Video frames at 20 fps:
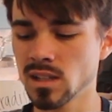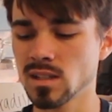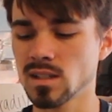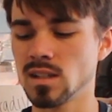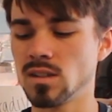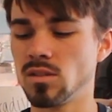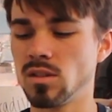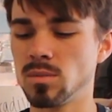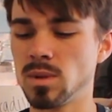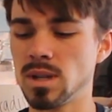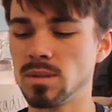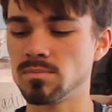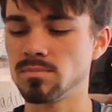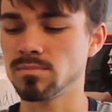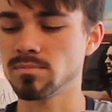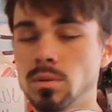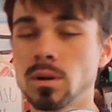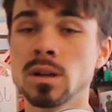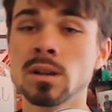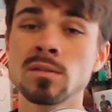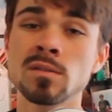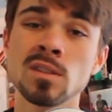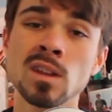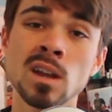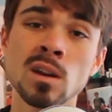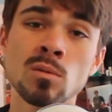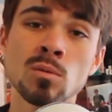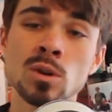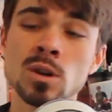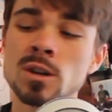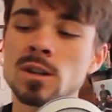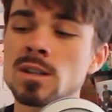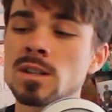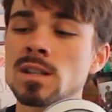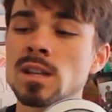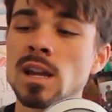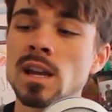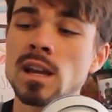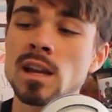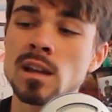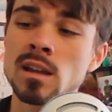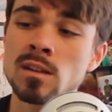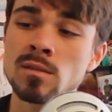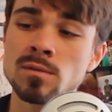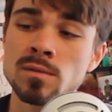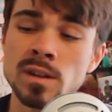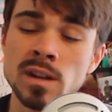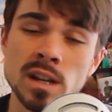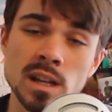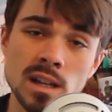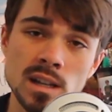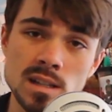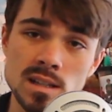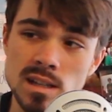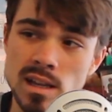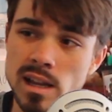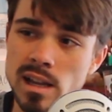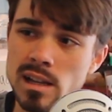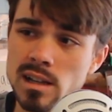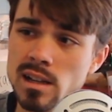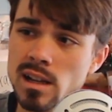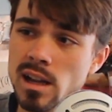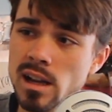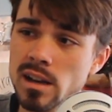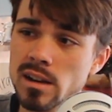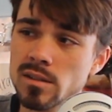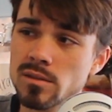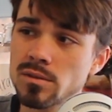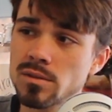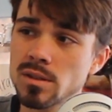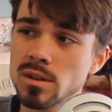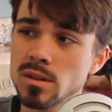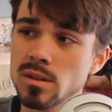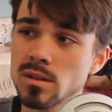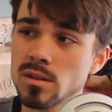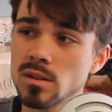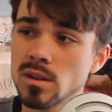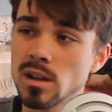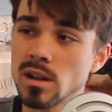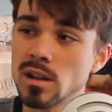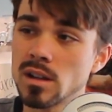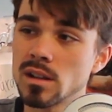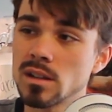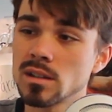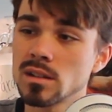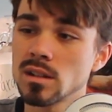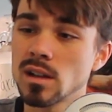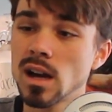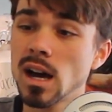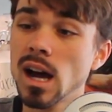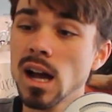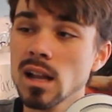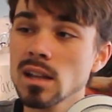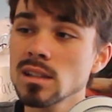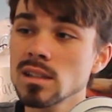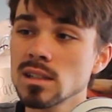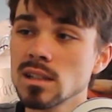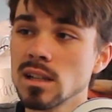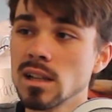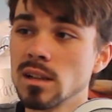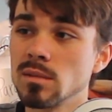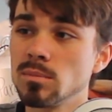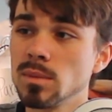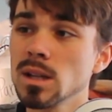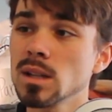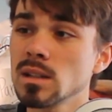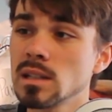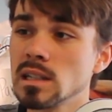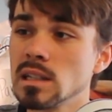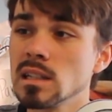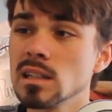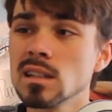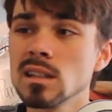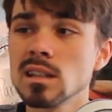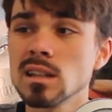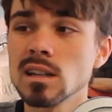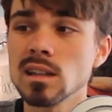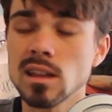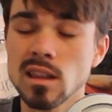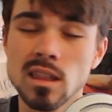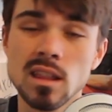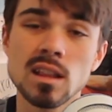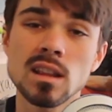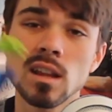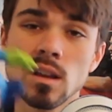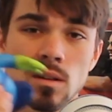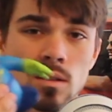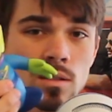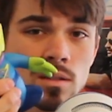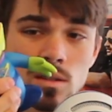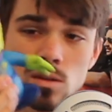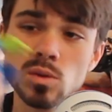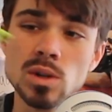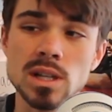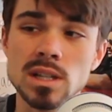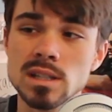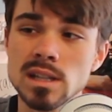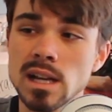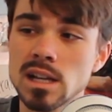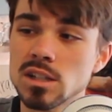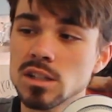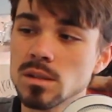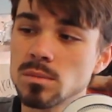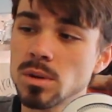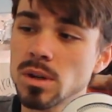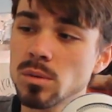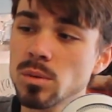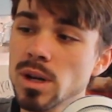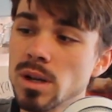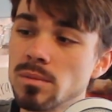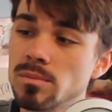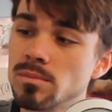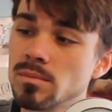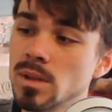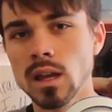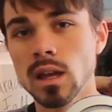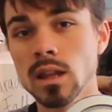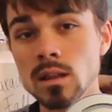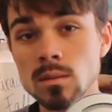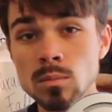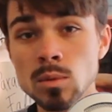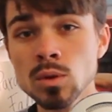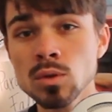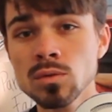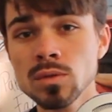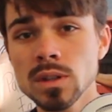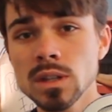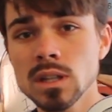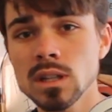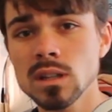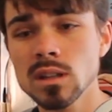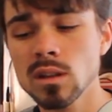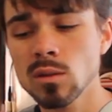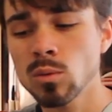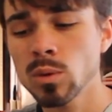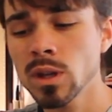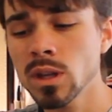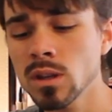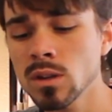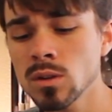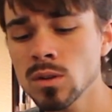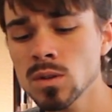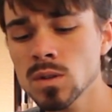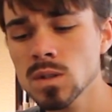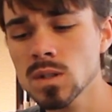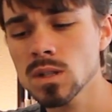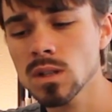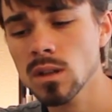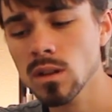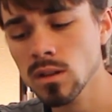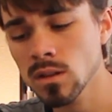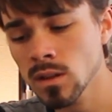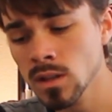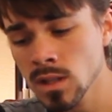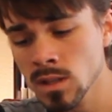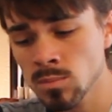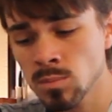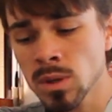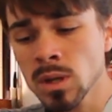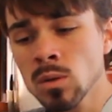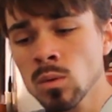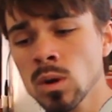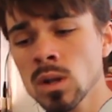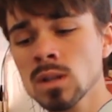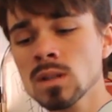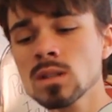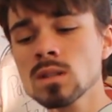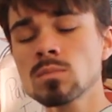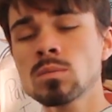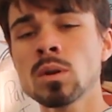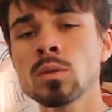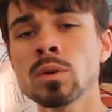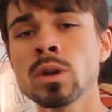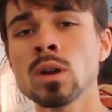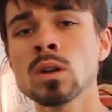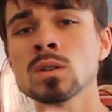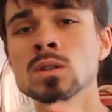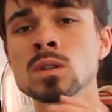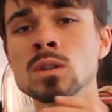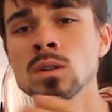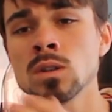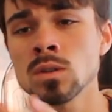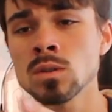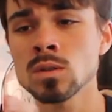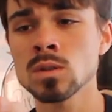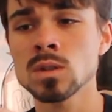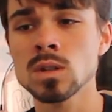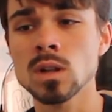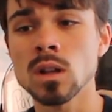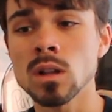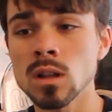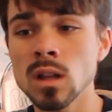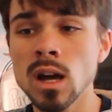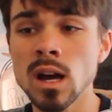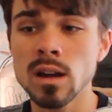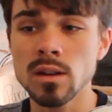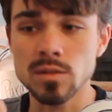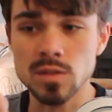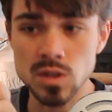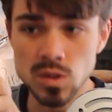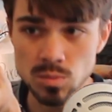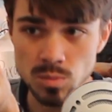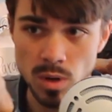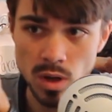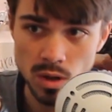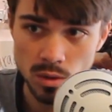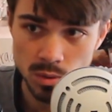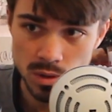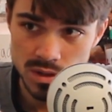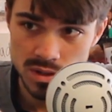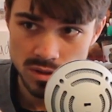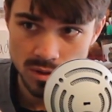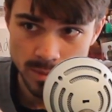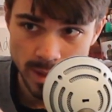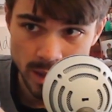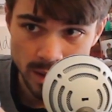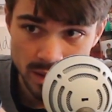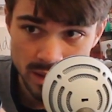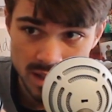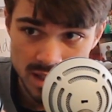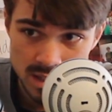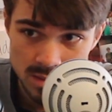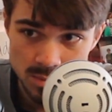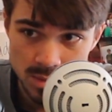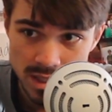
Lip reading: See what I mean? But if they were, say, in Phoenix and kind of hot and melty, then they squeaked actually pretty well. In the movie, we used these big ones, but we also used a lot of smaller ones that are about this